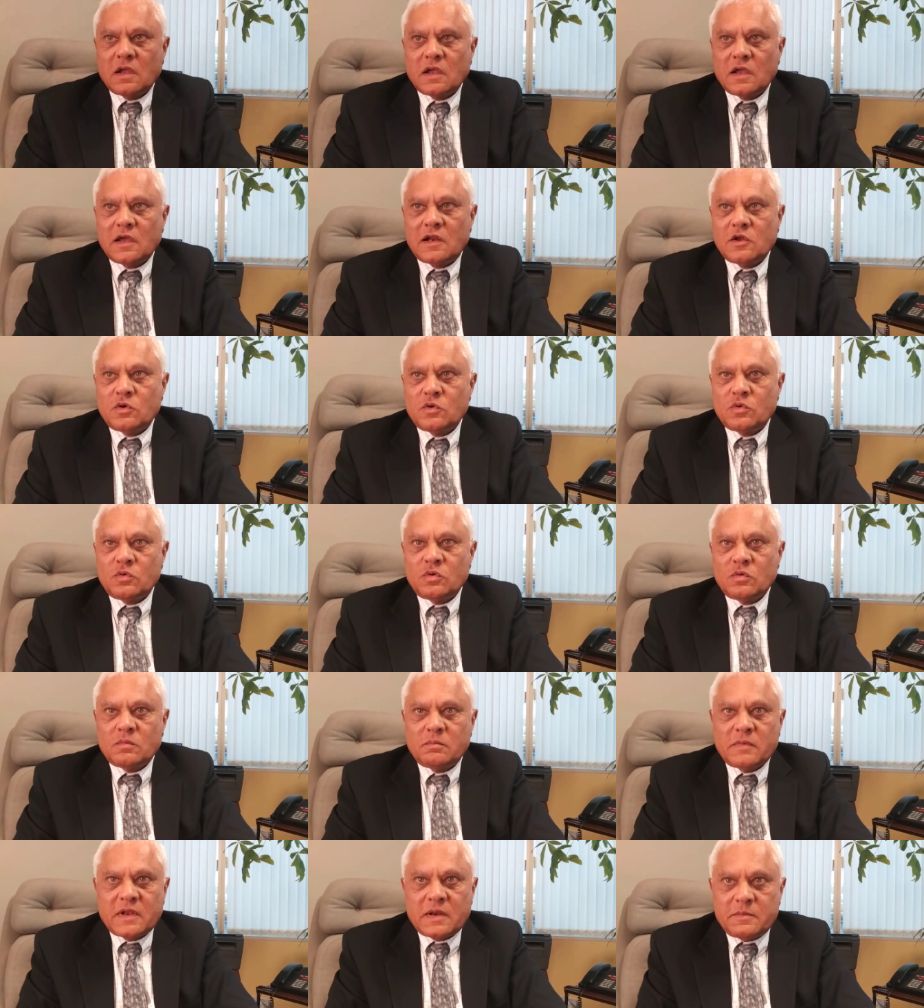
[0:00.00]
Hello,
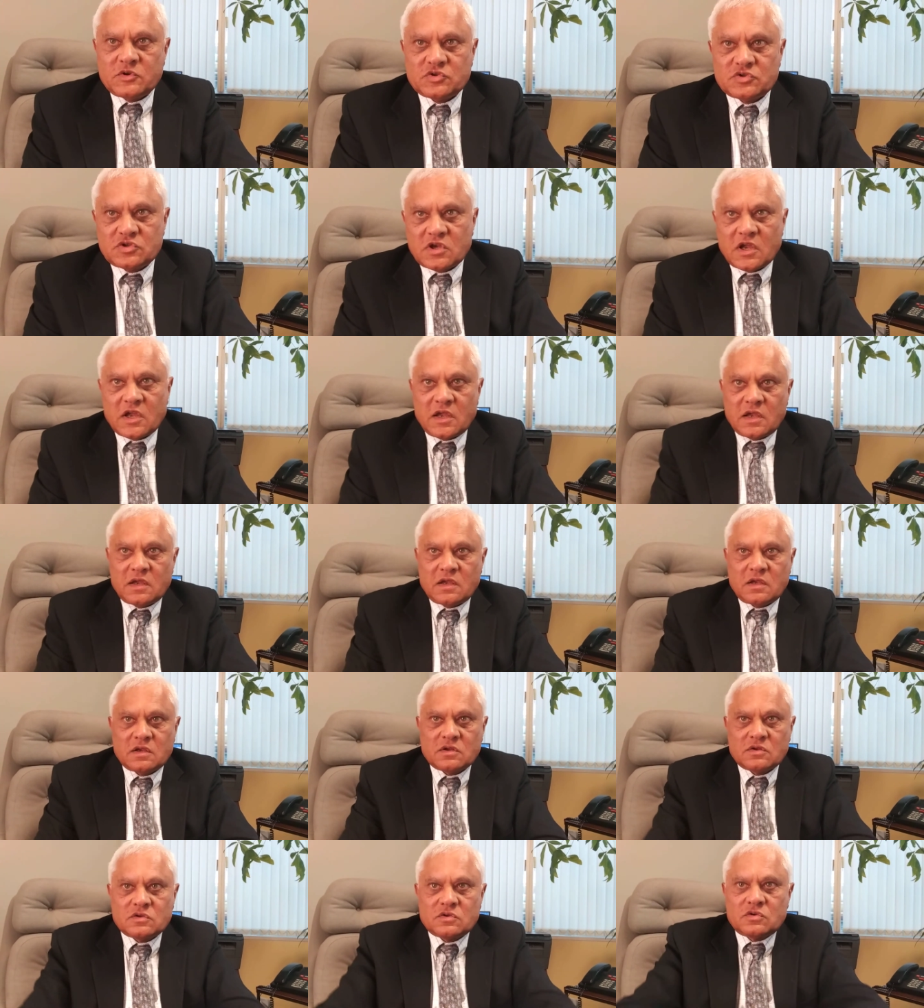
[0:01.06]
my name is Jay
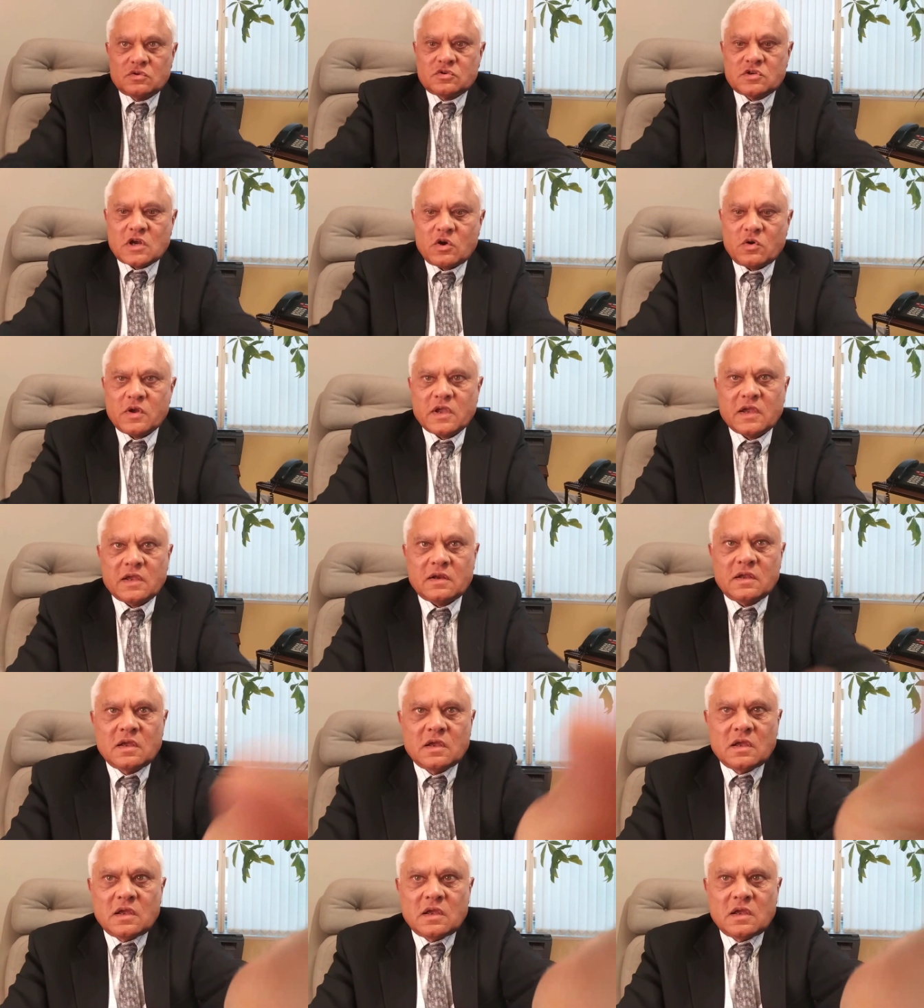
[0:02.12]
Chauhan.